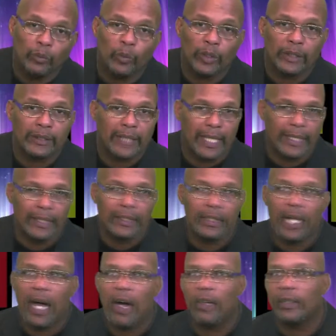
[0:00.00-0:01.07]
we're taking
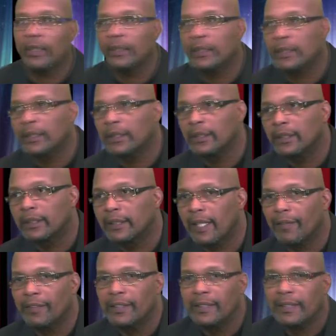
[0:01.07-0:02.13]
callers,
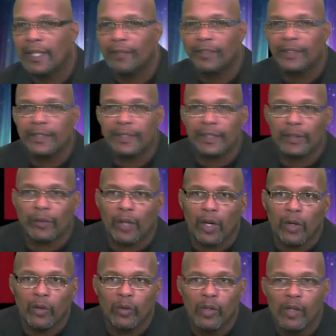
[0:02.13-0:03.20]

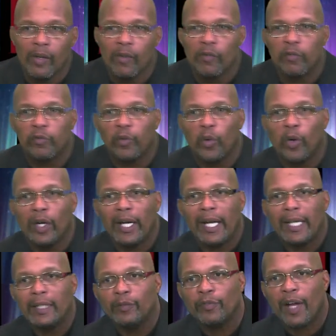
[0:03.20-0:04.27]

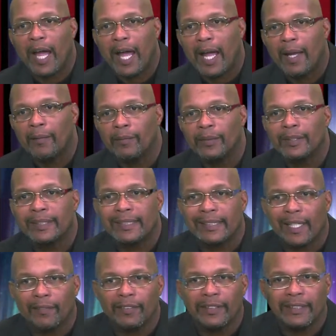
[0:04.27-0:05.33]

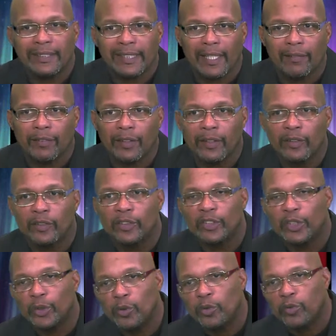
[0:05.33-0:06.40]

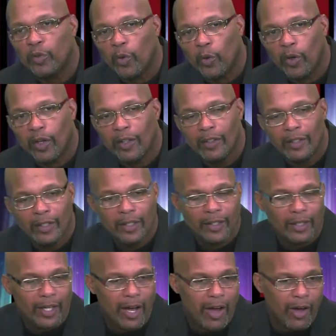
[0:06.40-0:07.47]
770-485-7724.
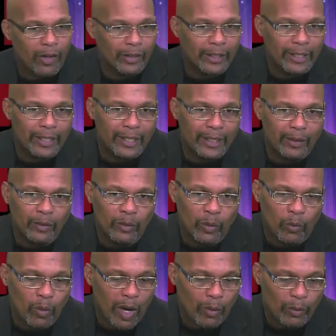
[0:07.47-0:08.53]
Call in
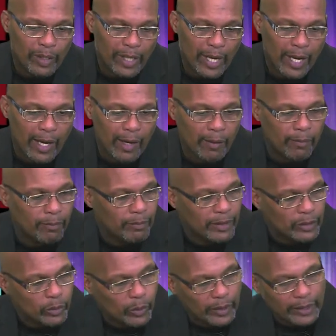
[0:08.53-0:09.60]
while we have
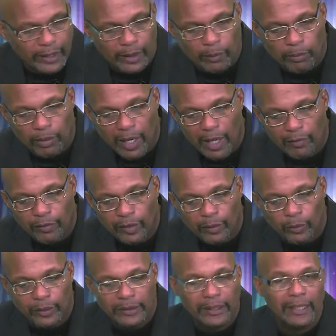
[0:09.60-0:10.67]
Miss Juanita Bradford
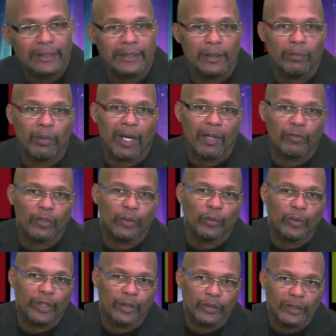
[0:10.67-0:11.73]
with J.C. Bradford
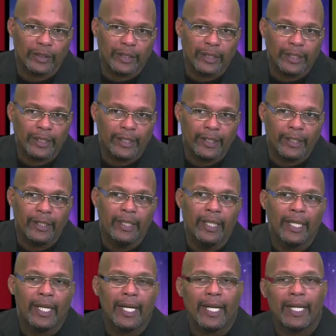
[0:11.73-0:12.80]
Realty here,
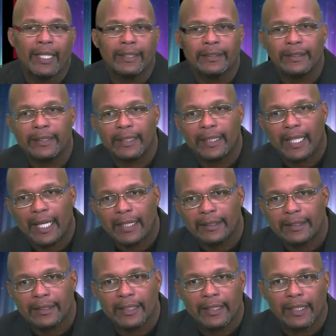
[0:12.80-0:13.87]
and she could
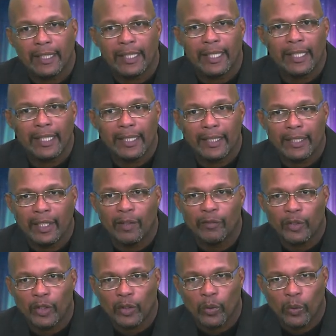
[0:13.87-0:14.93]
answer any of
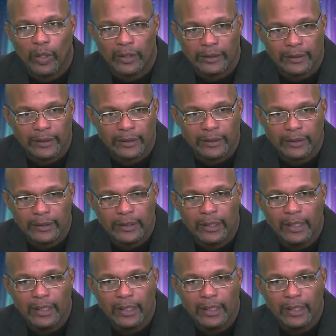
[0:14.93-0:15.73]
your questions.